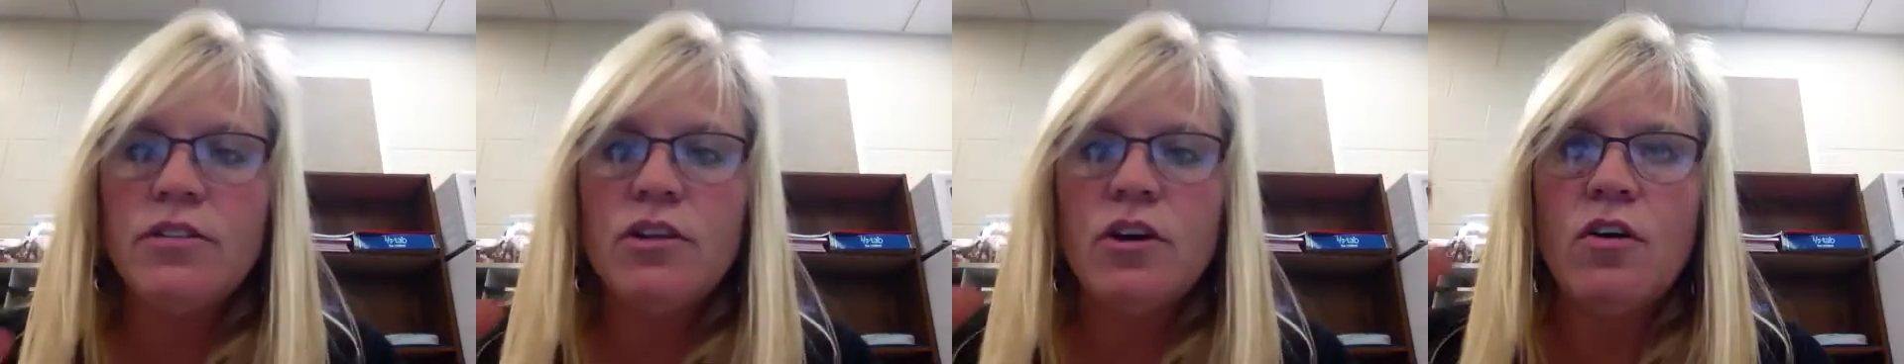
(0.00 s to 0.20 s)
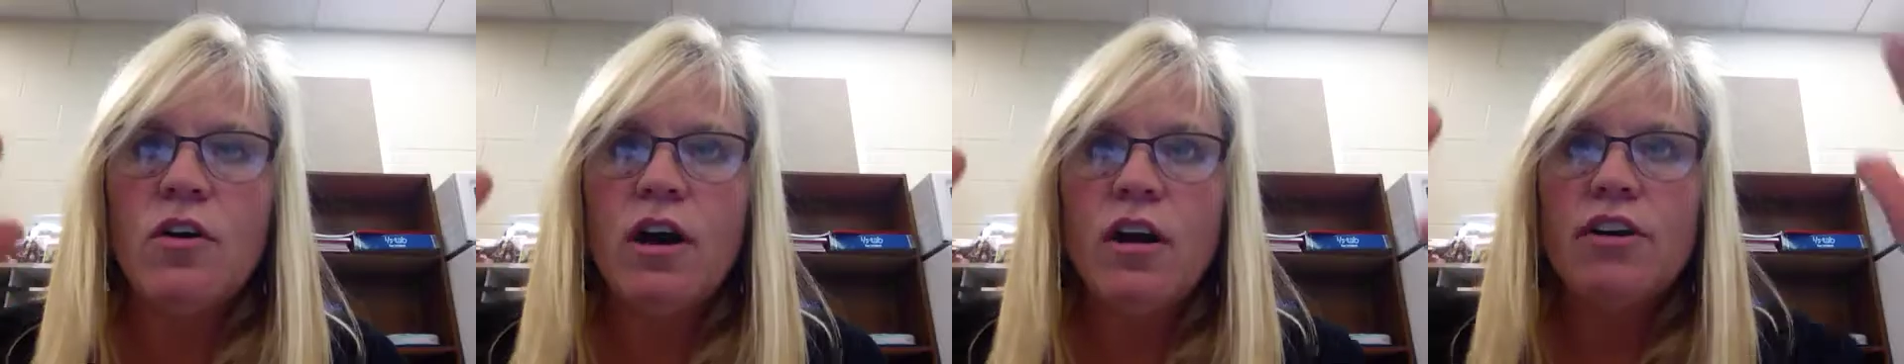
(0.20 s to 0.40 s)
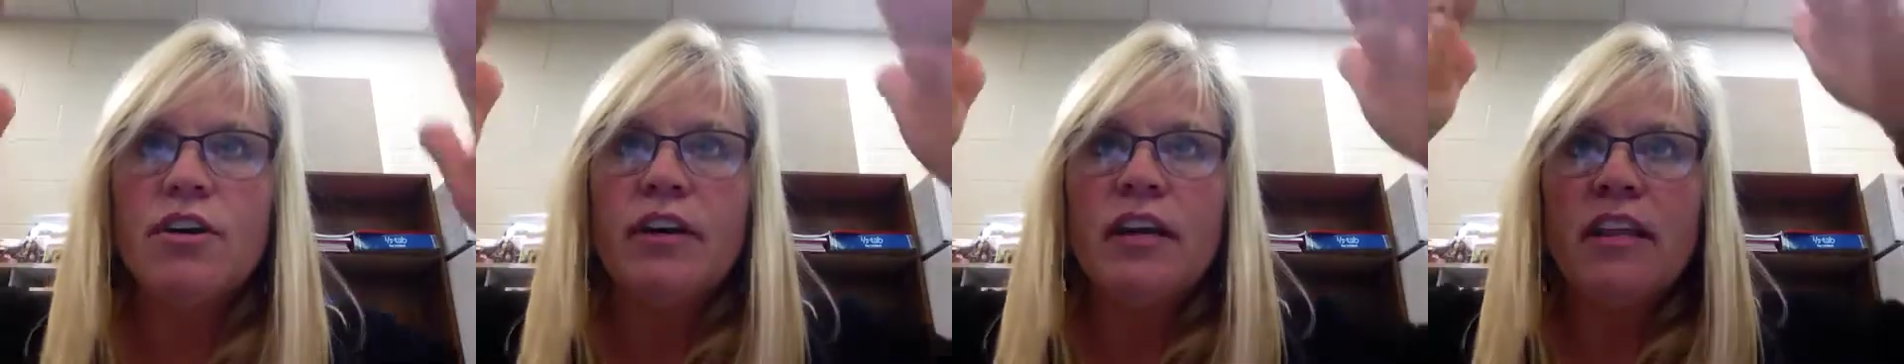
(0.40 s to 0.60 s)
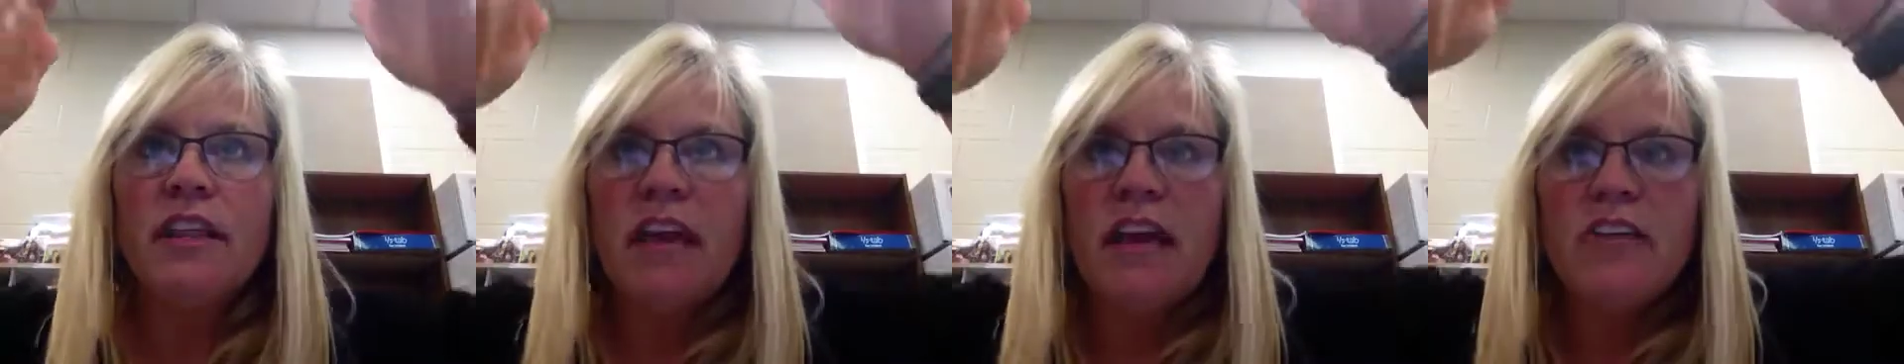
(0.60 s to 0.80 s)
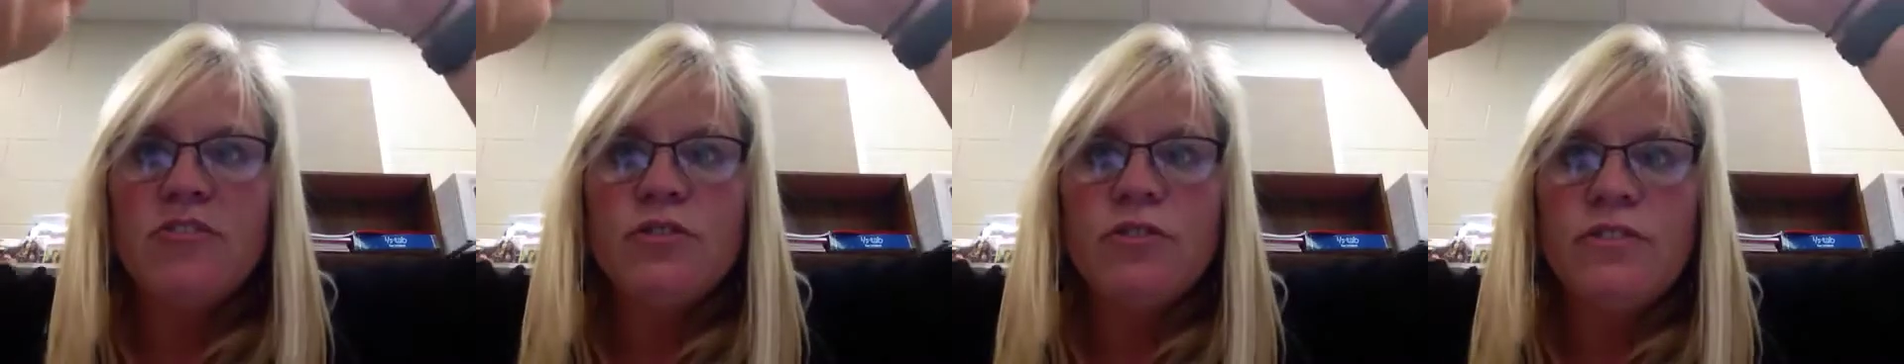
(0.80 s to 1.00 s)
So underneath
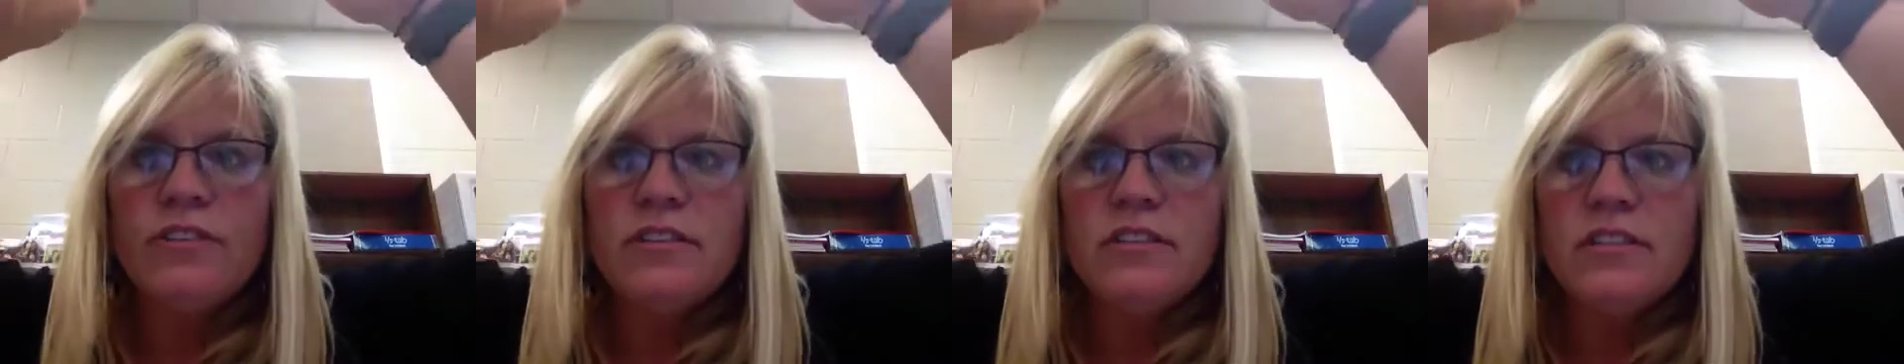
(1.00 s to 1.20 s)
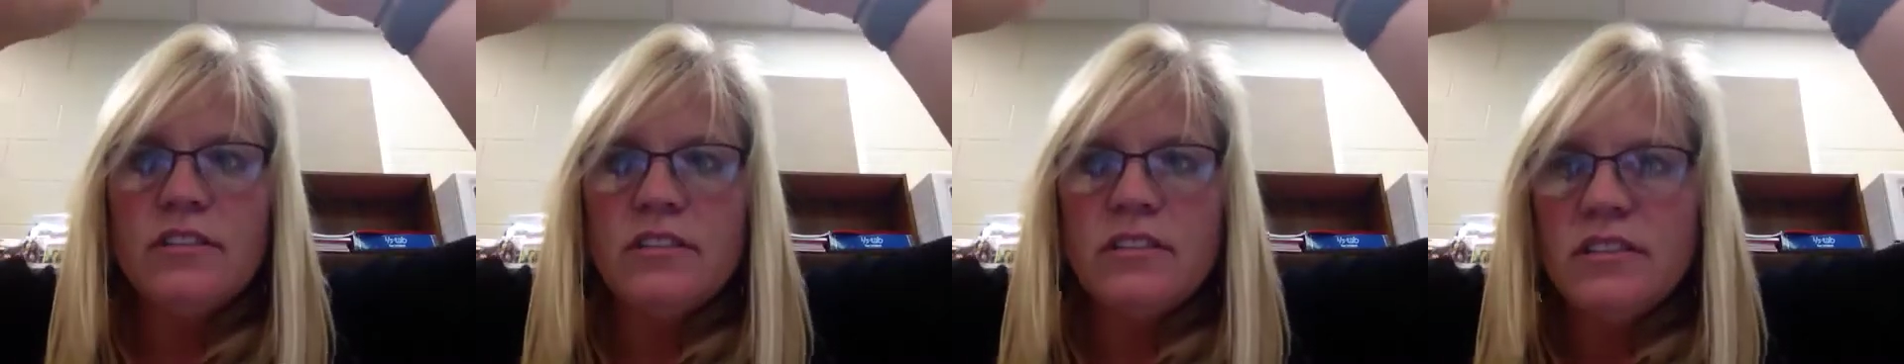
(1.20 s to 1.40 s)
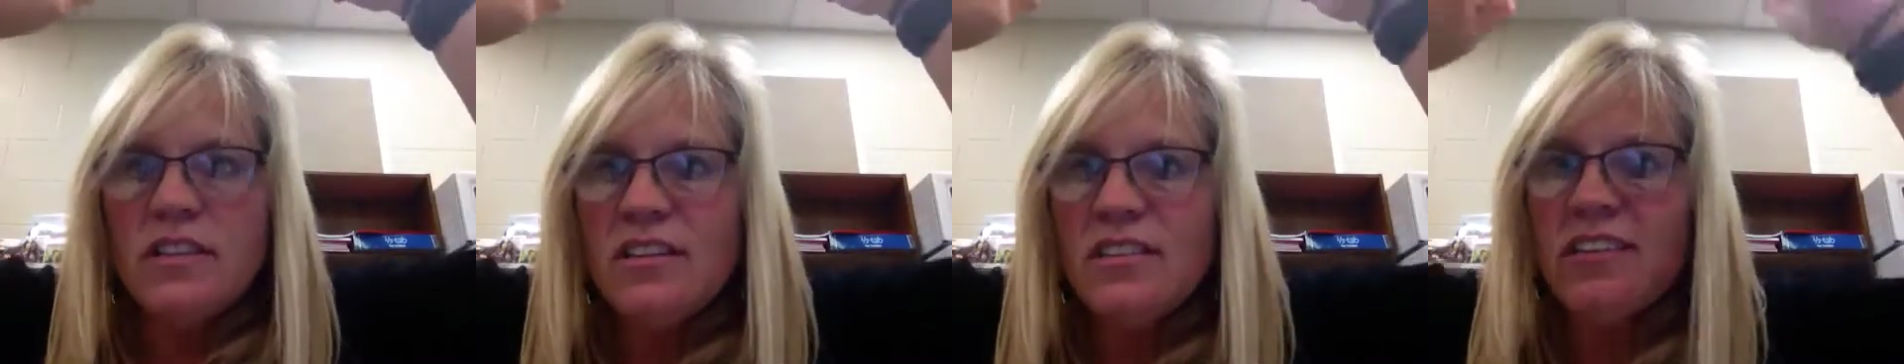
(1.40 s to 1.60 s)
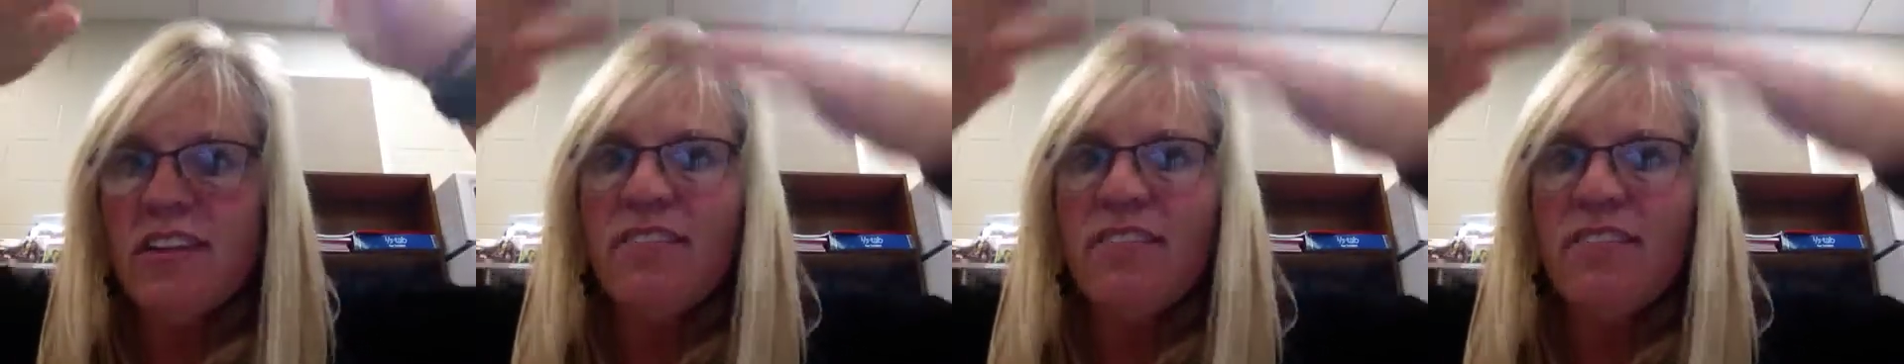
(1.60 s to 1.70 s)
Astrophysicist is